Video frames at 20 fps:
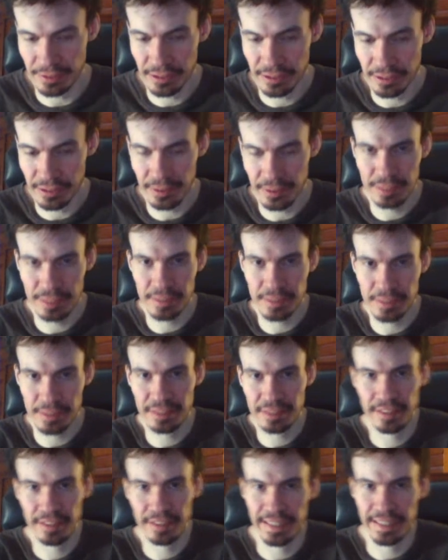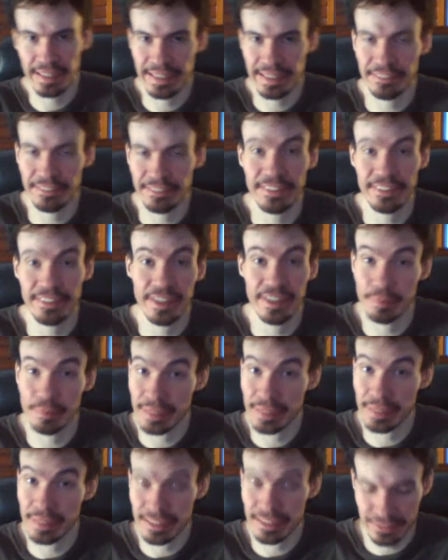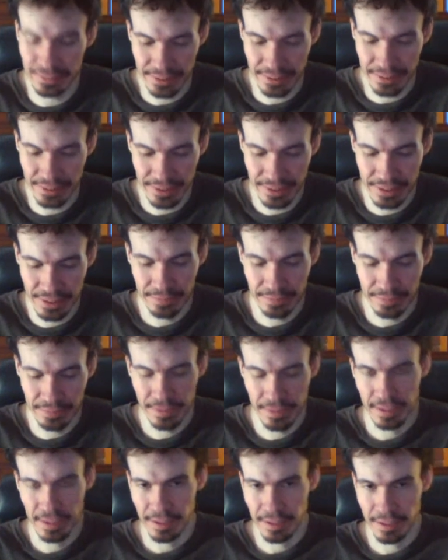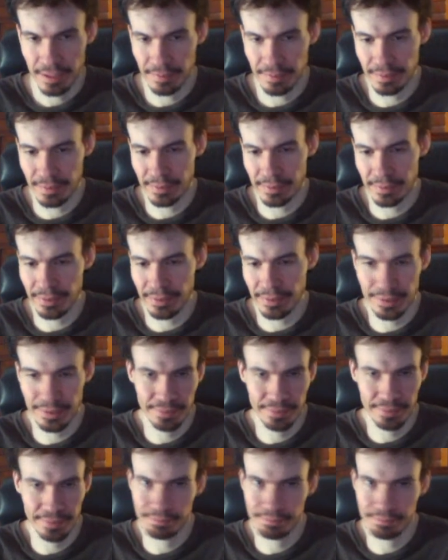So this is basically like a fireplace of sorts, or